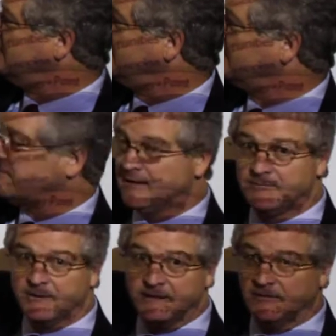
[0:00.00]
team, and I'm
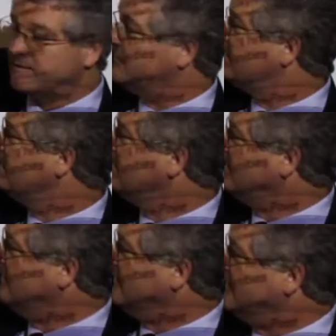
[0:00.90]
not picking on anybody,
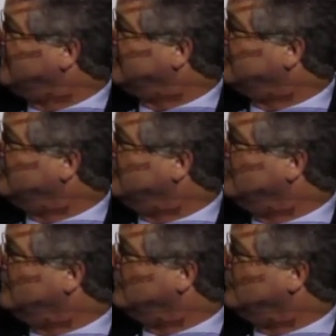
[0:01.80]

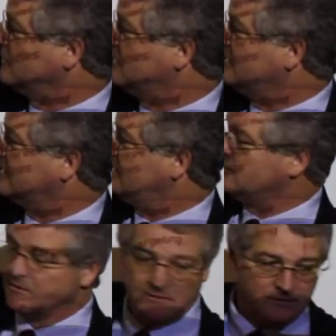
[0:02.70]
you would click
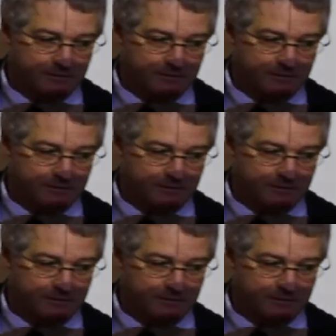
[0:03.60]
here,